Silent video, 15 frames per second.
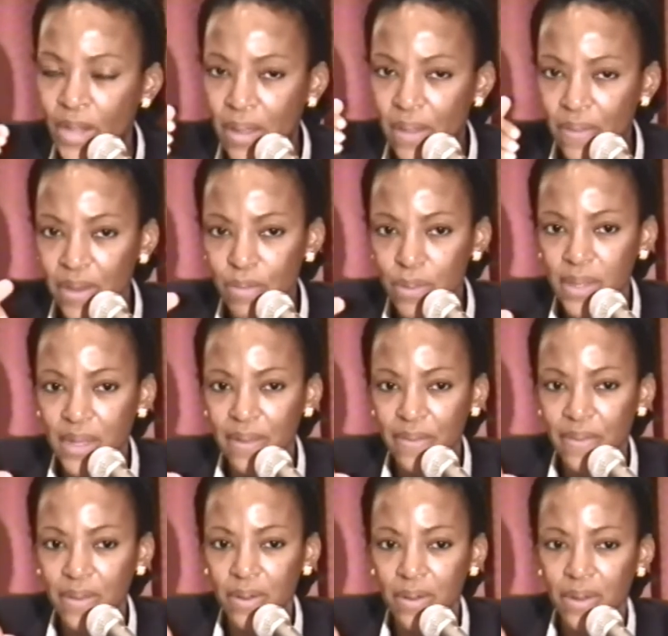they've said
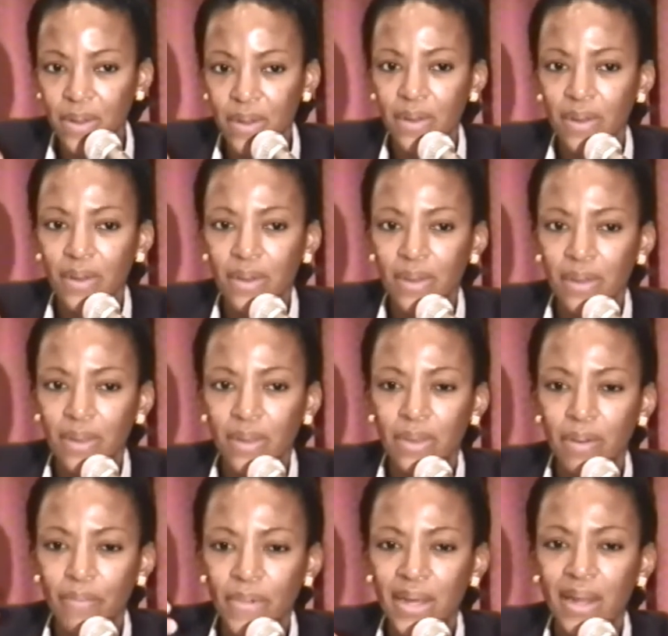that the
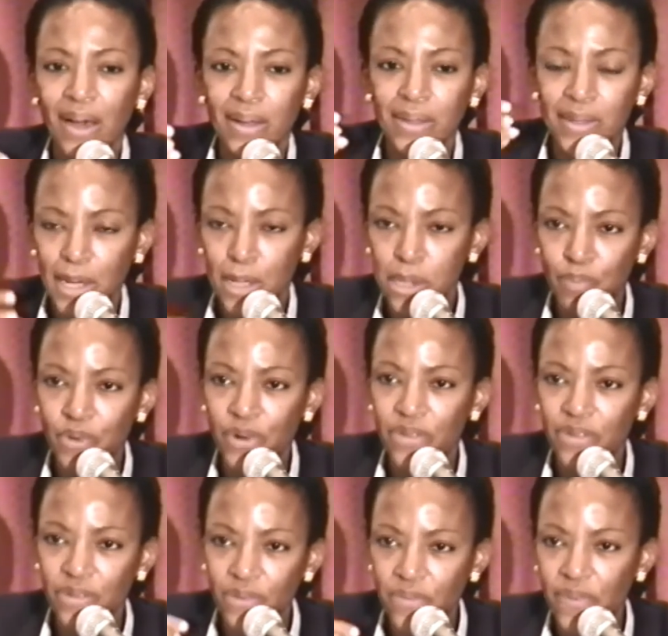men are desperate
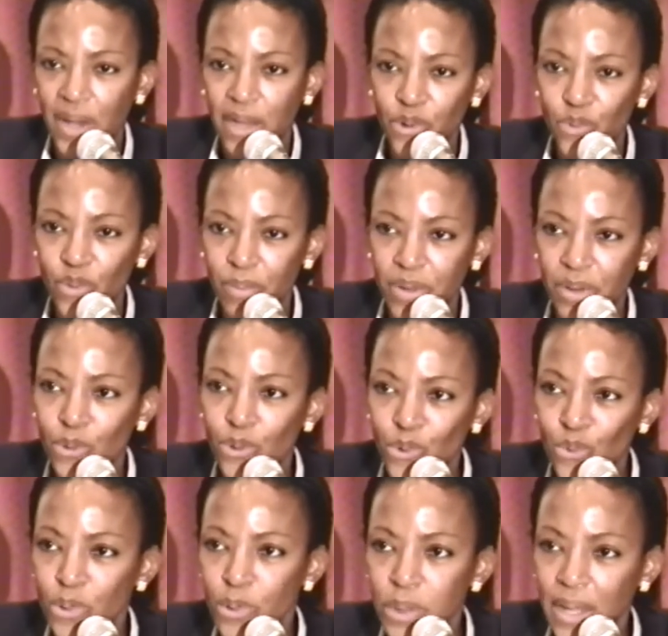to find women who
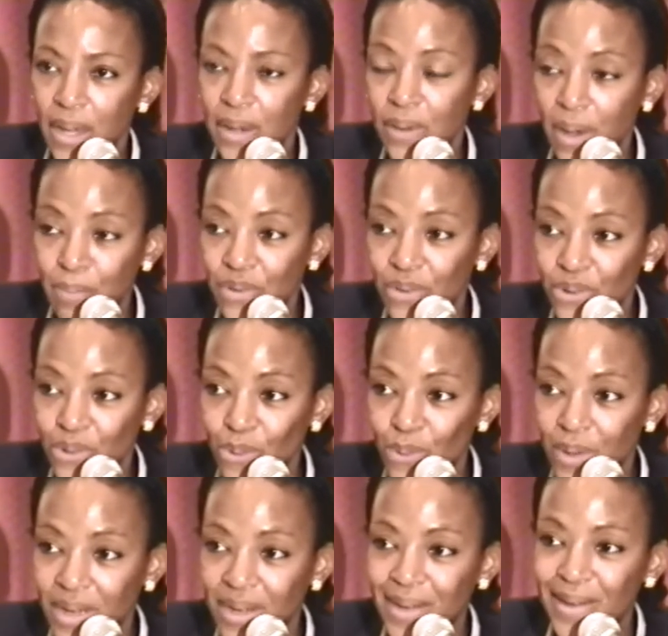will stand up and talk.
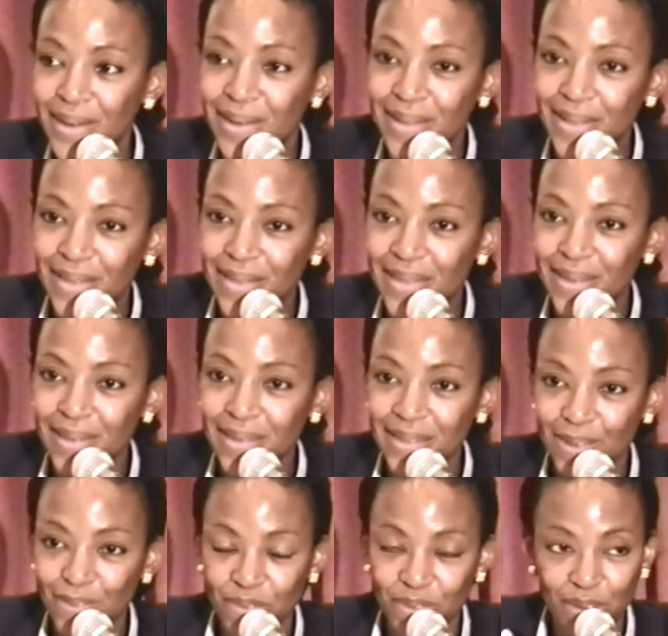That
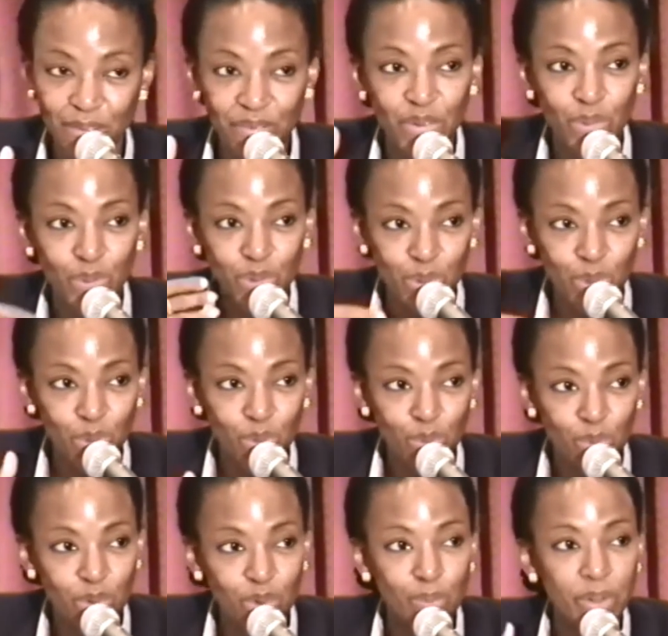if you do,
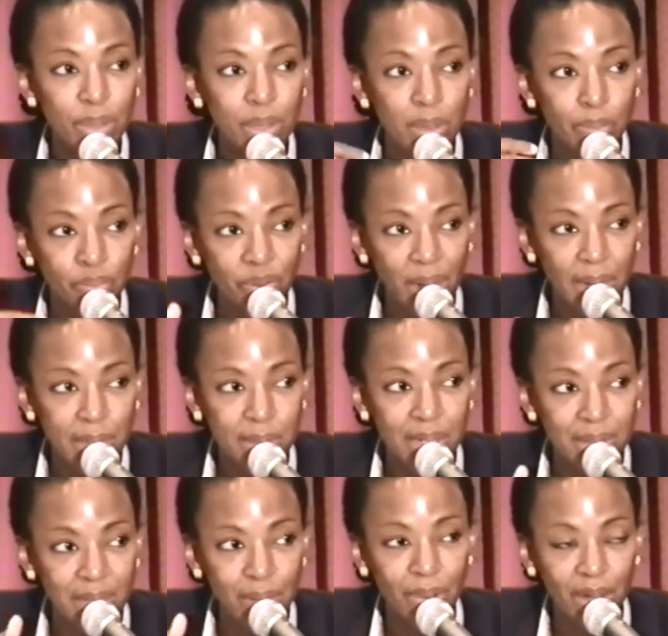you'll be surprised at
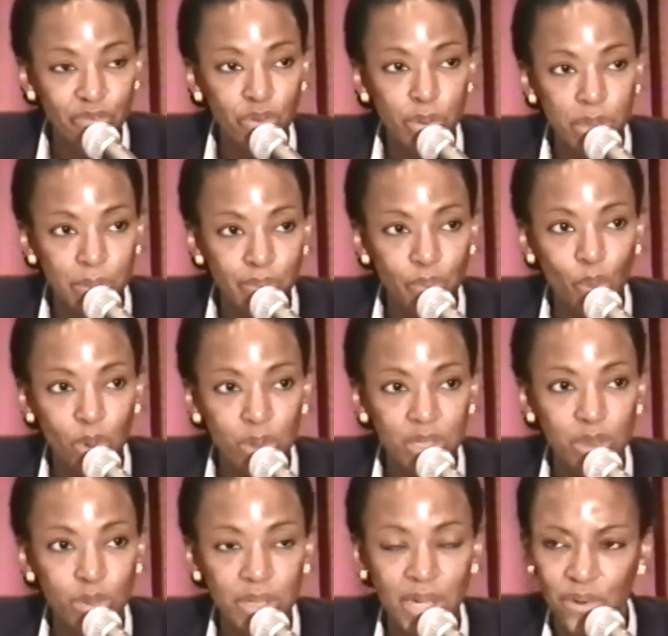the amount of support
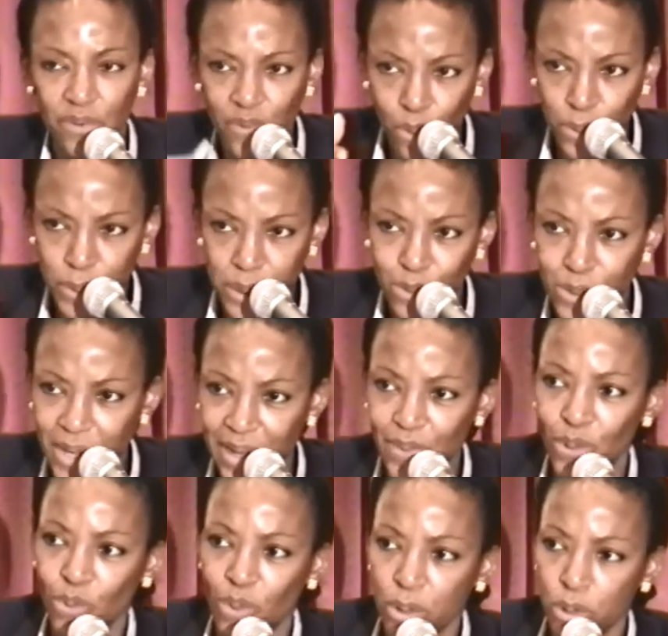you'll get. Of course, you'll get
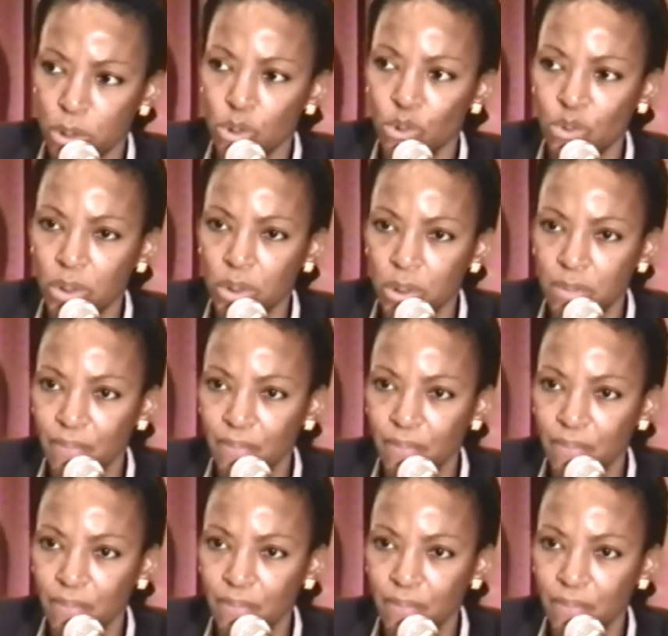the ones who